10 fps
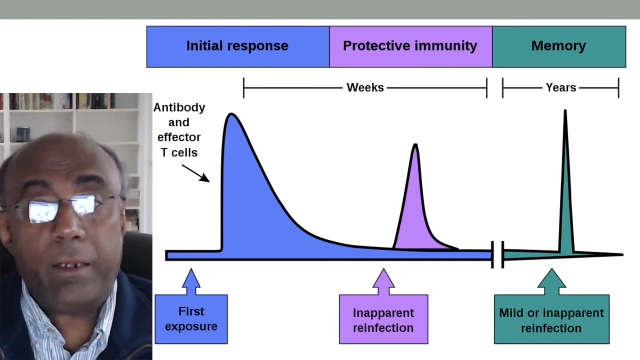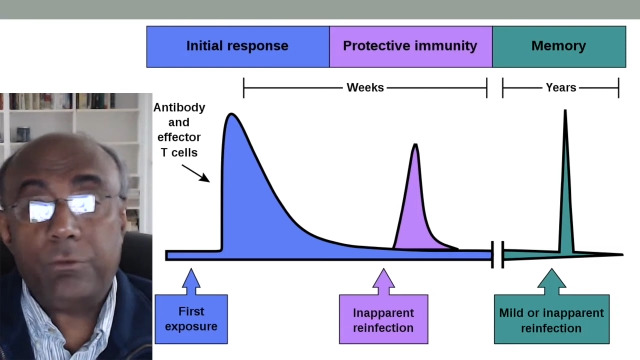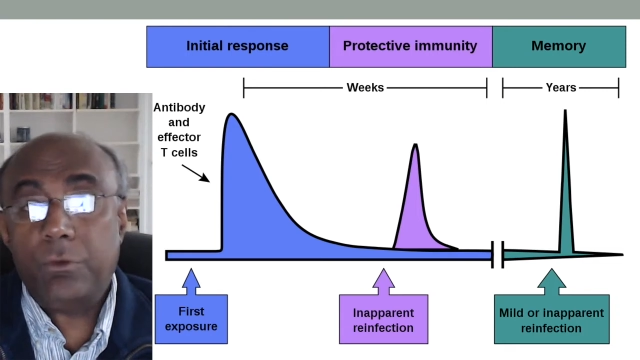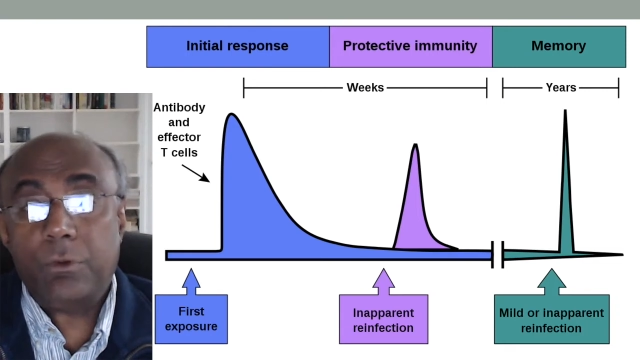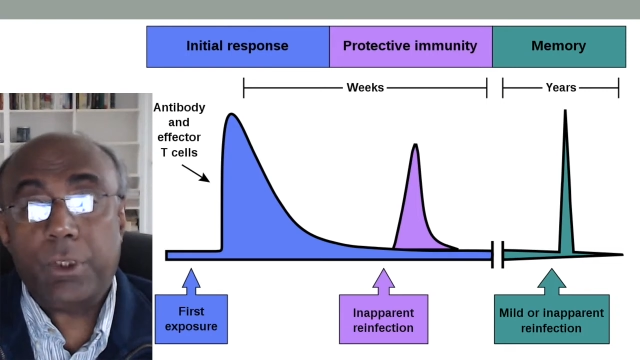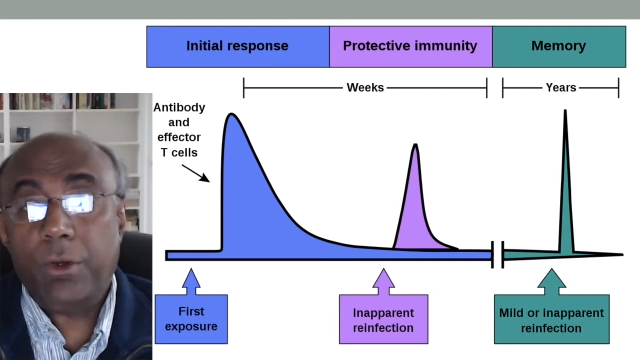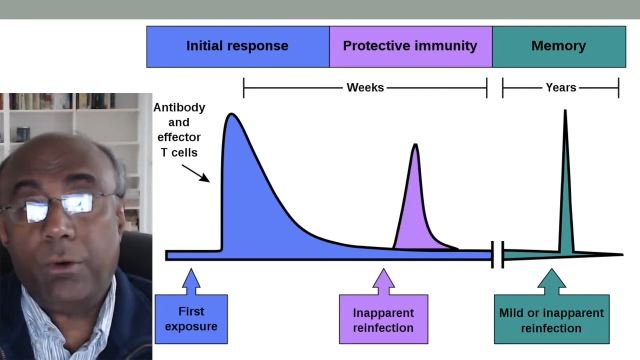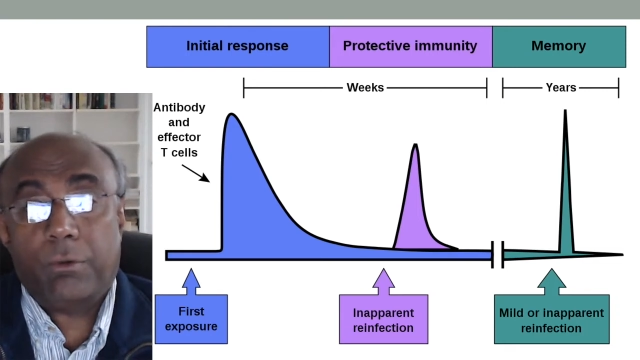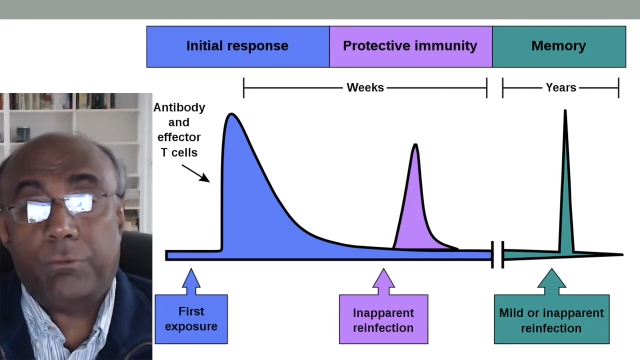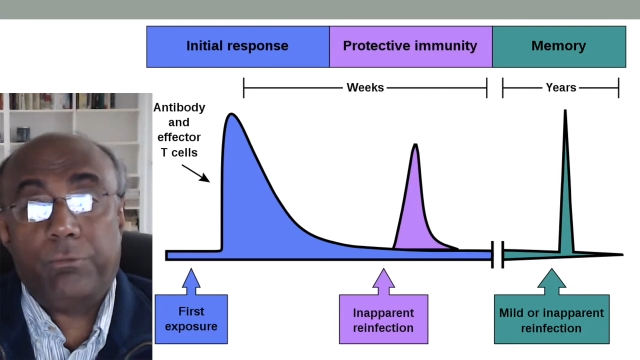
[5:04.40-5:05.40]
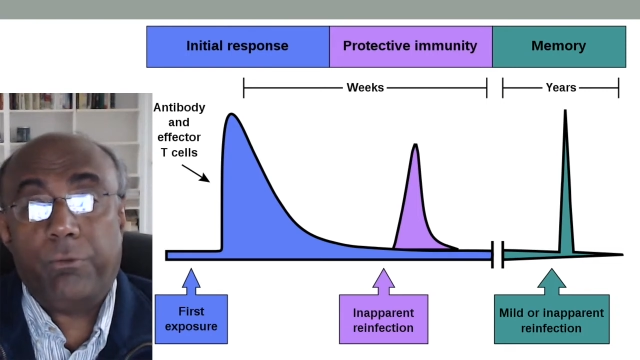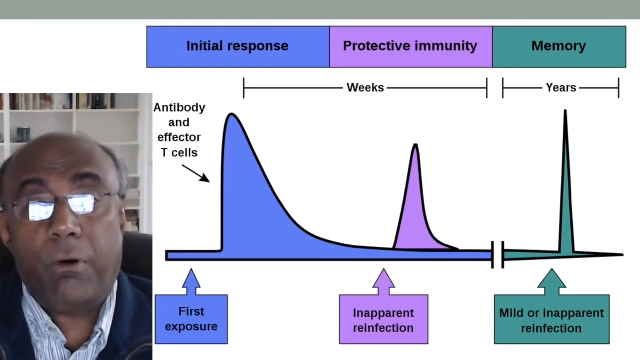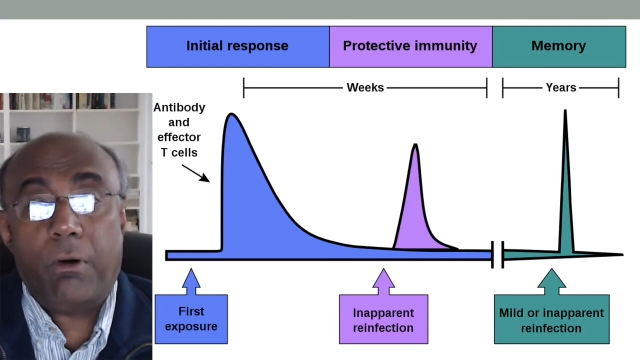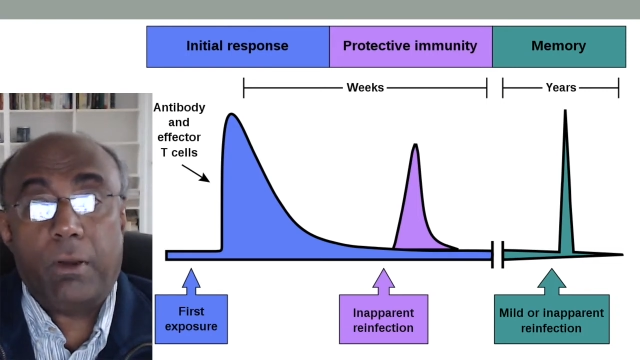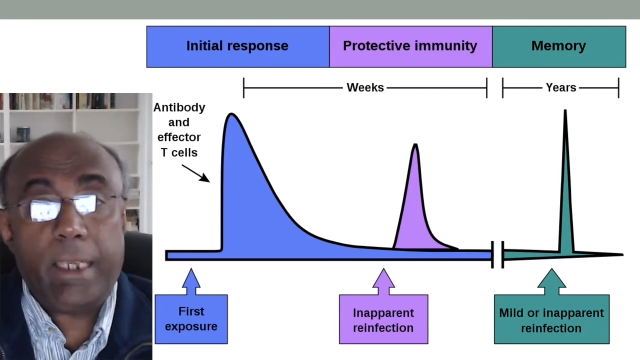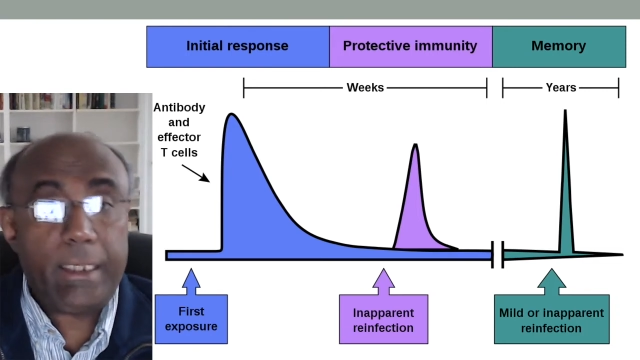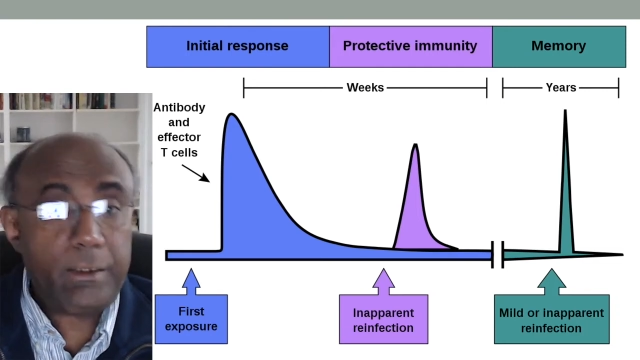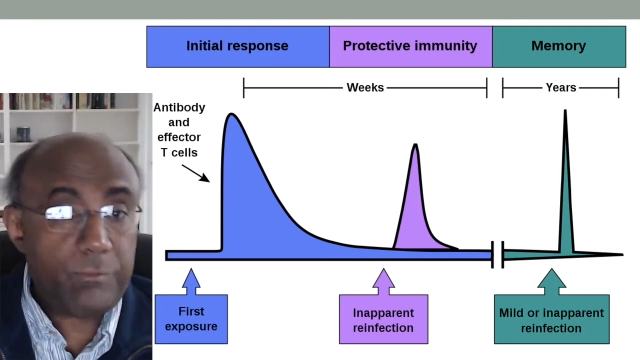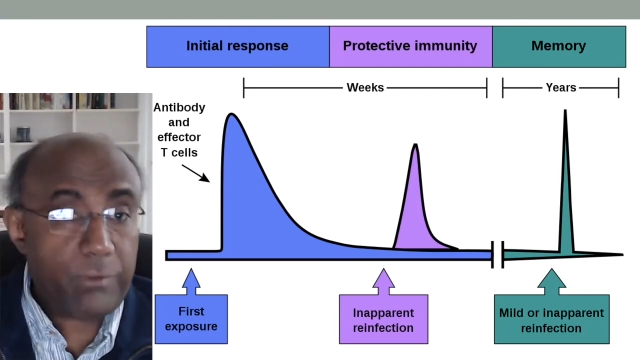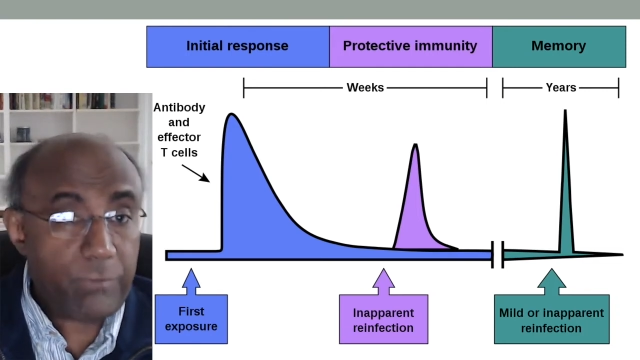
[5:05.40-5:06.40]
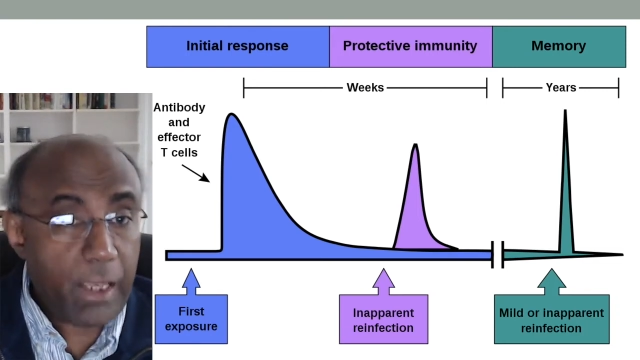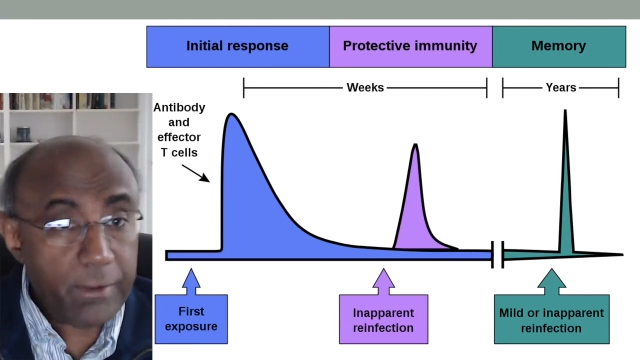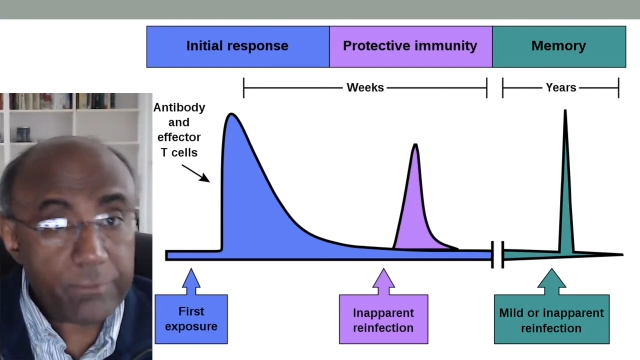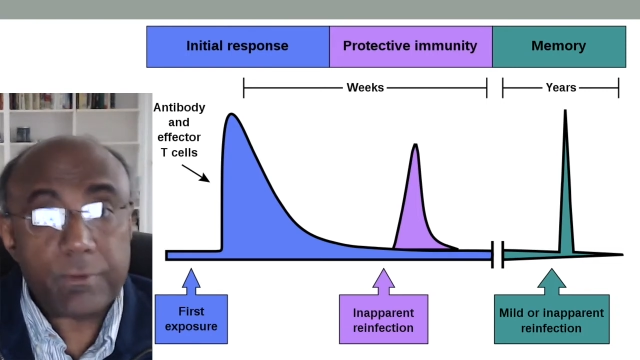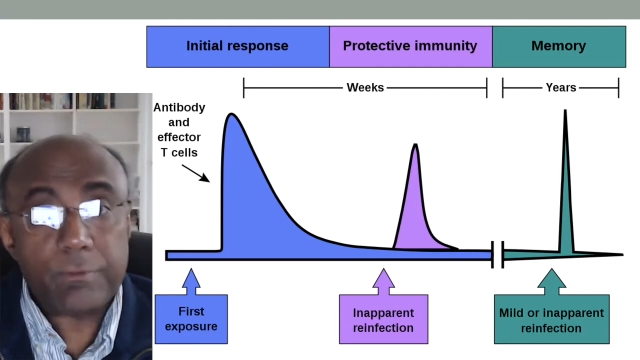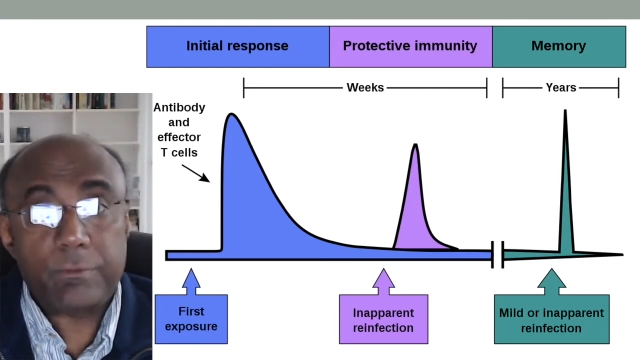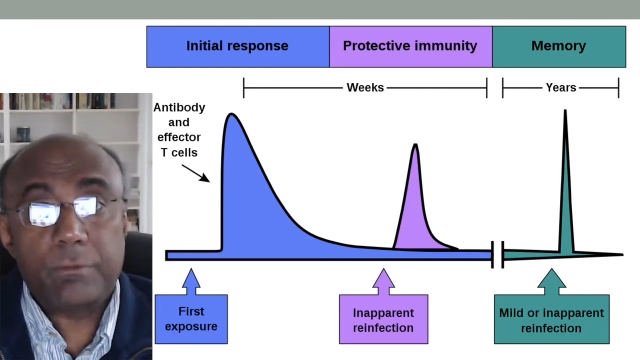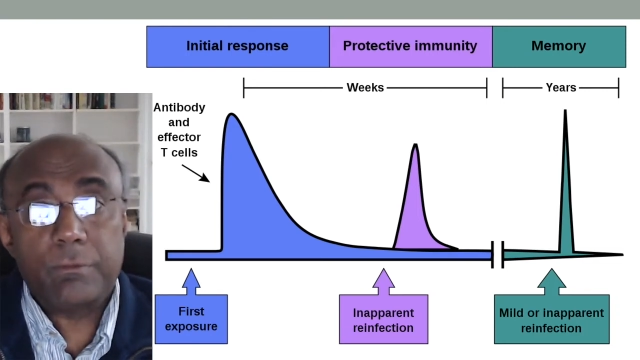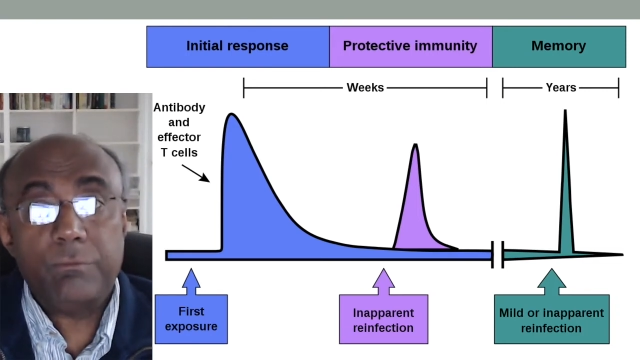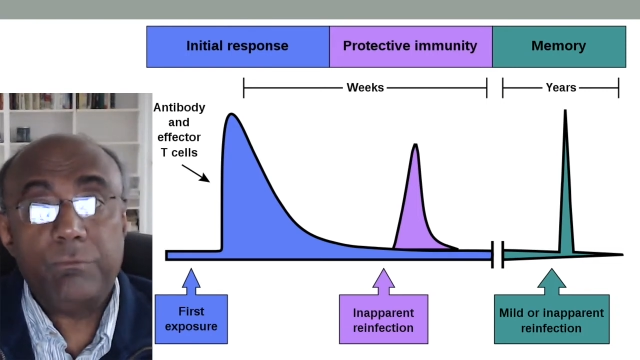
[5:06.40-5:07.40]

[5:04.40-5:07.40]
is no cure for any of the viruses.